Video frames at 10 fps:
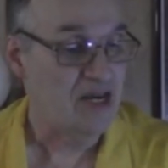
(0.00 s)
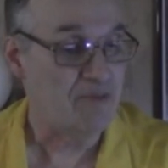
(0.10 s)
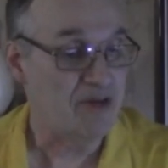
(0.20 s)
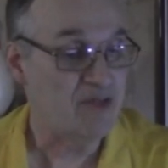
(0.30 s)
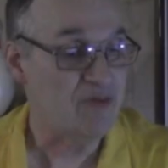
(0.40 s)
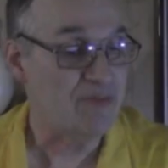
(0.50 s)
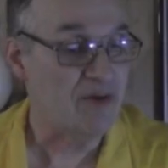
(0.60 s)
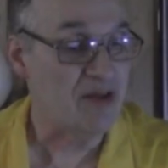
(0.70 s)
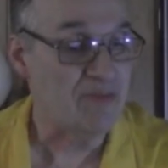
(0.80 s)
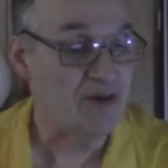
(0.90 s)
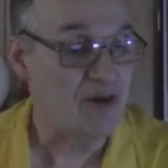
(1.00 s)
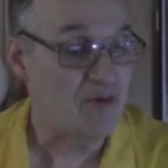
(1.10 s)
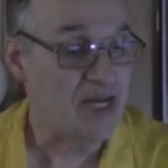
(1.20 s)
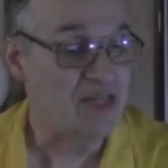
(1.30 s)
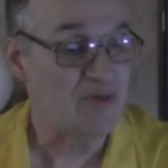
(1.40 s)
A Brunswick bowling
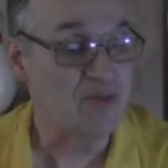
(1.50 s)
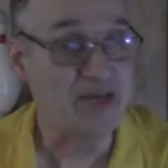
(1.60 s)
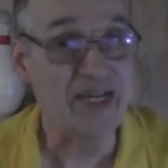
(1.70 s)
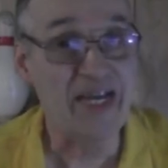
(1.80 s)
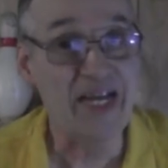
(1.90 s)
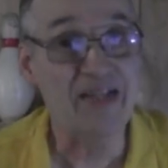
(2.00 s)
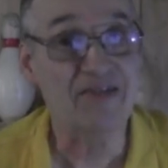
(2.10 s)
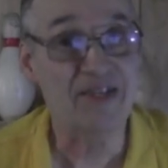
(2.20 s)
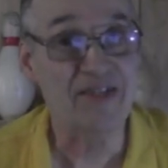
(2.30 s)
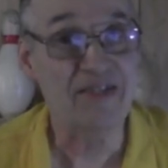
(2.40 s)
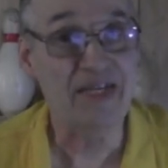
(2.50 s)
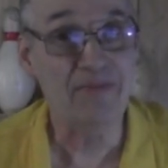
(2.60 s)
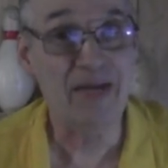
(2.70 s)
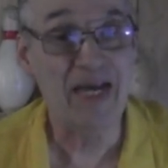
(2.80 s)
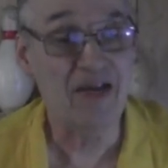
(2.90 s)
ball weighs between 8 and
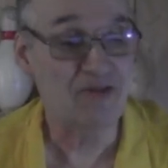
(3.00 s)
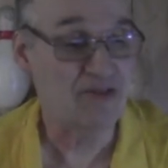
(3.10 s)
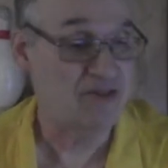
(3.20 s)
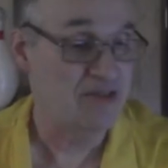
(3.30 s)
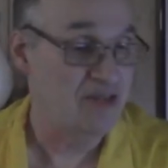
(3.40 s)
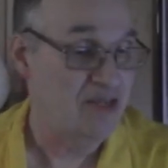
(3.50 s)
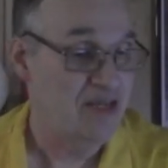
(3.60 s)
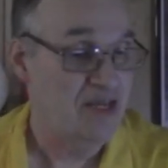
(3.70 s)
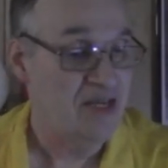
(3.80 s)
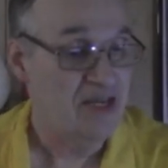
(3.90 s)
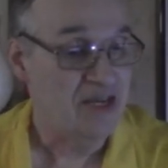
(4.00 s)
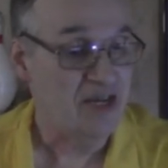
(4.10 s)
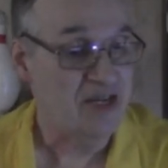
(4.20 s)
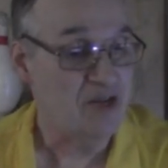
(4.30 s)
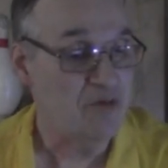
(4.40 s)
16 pounds.
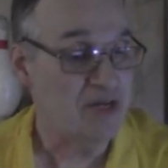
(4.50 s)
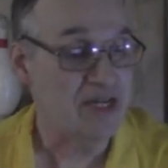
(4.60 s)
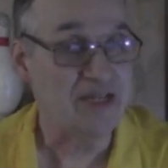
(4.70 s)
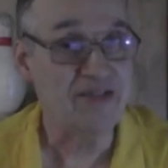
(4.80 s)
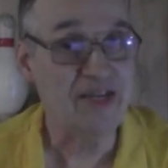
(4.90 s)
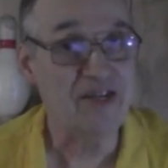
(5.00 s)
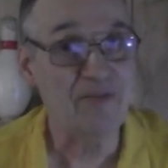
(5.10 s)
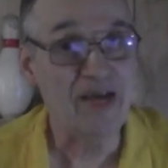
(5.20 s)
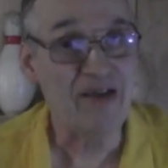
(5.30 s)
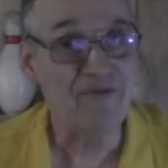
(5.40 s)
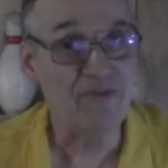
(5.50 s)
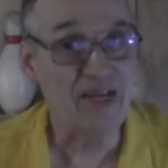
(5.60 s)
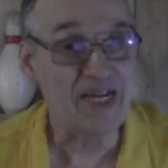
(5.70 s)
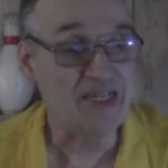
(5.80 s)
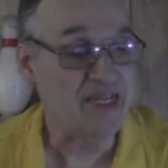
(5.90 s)
A new one can set you back from
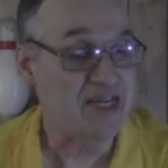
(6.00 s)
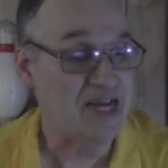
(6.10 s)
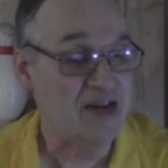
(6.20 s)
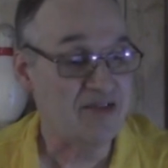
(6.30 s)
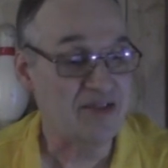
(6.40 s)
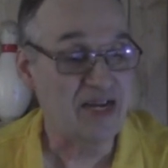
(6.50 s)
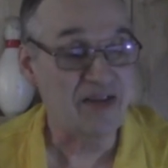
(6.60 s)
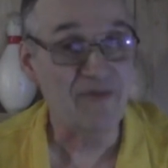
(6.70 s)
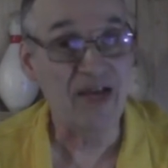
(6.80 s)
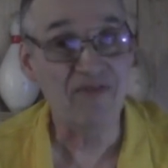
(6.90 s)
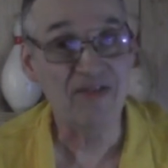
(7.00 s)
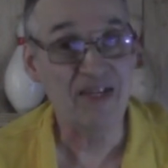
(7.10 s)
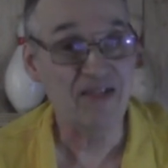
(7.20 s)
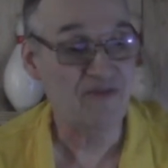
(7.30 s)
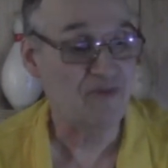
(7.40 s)

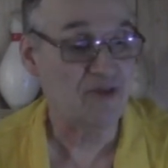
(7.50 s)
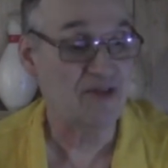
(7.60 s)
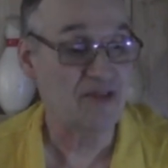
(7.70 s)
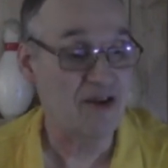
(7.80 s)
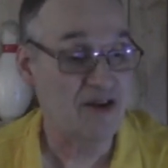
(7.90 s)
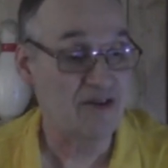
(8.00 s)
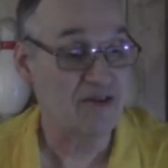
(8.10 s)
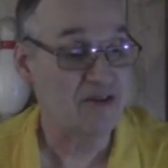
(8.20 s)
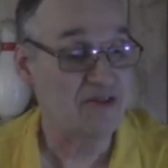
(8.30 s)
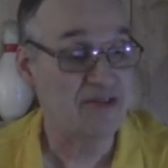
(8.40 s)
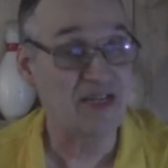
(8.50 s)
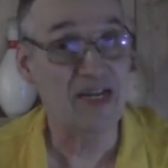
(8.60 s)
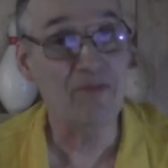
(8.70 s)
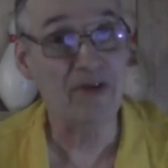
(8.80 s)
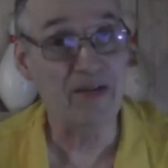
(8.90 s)
$19.95 for a starter
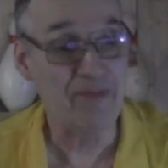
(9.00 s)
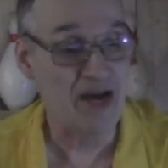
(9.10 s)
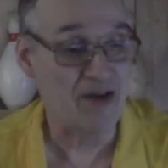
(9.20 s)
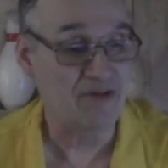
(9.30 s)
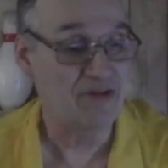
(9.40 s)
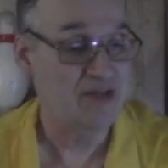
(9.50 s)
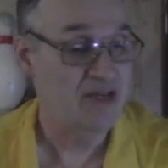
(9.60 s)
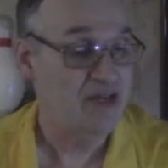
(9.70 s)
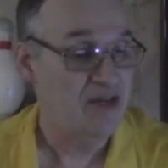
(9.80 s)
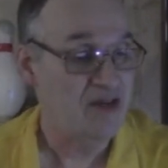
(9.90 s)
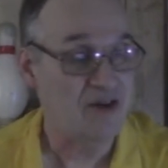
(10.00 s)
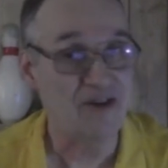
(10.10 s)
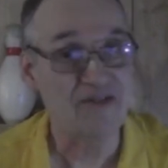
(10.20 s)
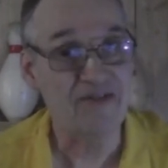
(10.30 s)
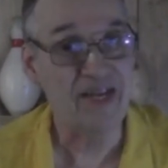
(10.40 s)
celebrity model
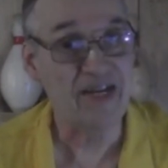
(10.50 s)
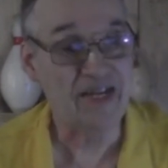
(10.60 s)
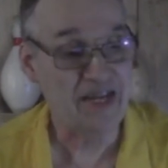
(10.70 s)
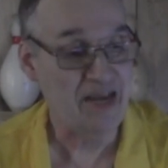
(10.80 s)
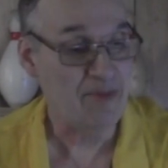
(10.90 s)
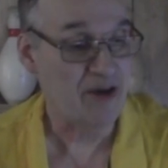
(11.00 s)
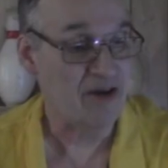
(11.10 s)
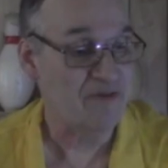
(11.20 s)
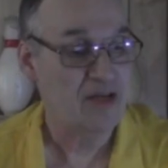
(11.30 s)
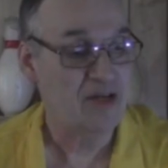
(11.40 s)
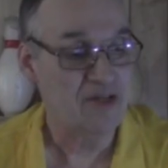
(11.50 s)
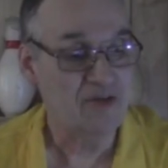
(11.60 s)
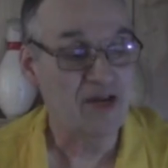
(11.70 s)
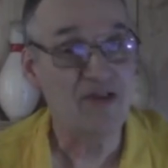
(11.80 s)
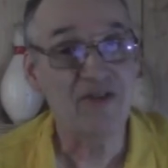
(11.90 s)
on sale at Kmart to
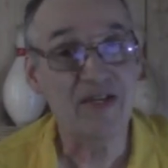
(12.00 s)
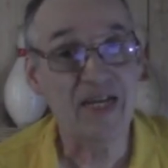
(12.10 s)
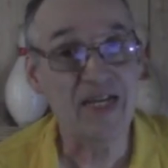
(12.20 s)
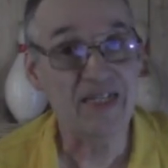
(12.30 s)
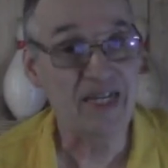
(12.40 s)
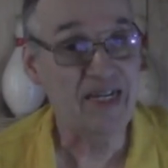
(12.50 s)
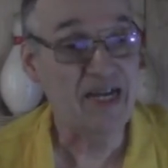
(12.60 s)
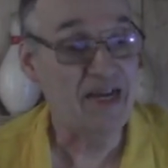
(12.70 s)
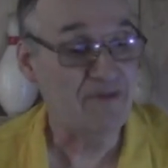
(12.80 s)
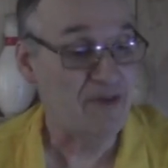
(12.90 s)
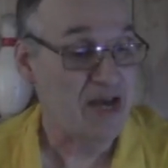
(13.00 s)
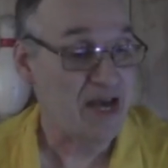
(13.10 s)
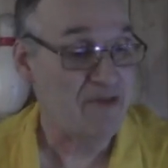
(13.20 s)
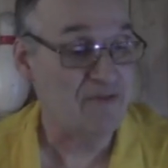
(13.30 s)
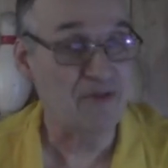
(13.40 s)

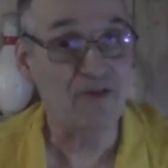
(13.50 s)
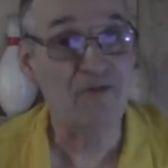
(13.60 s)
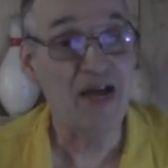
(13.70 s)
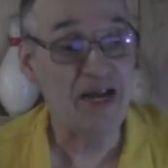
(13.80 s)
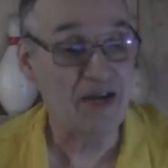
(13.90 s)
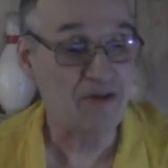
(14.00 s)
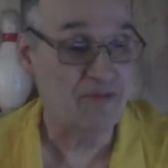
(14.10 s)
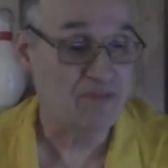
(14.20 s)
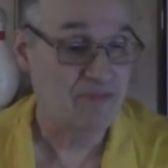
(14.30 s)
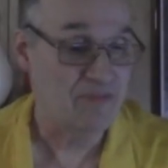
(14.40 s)
$119.95 for the Rhino.